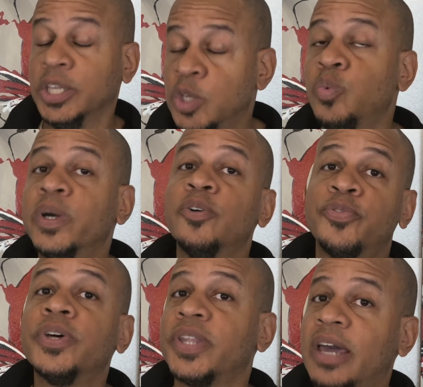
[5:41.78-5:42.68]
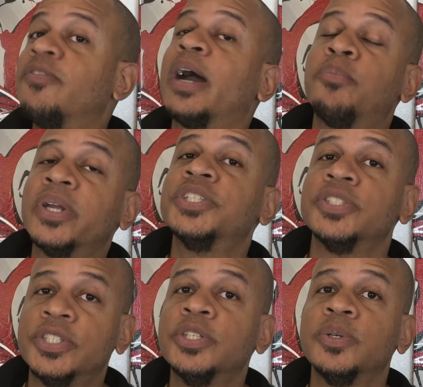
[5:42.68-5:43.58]
you will feel that
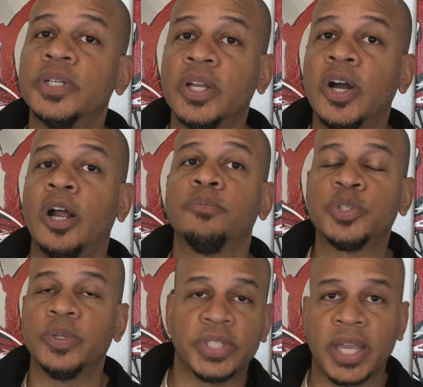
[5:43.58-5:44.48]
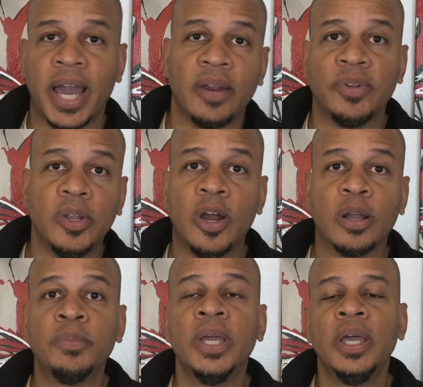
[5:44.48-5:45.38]
vibration too on your arm. So it's a kind of
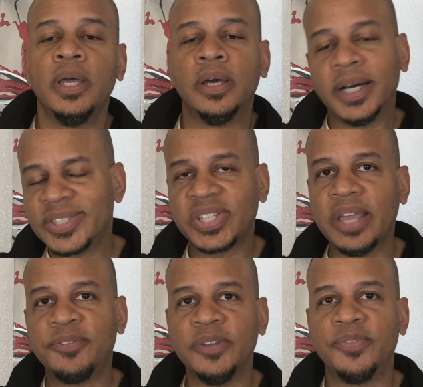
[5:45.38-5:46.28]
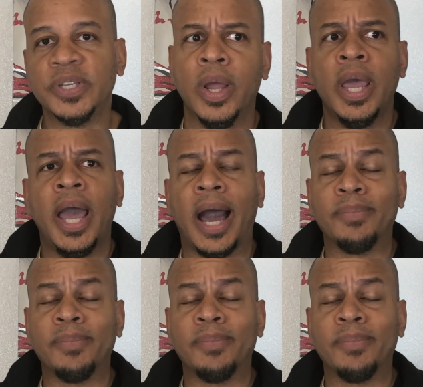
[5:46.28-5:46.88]
alarm, a safety feature. I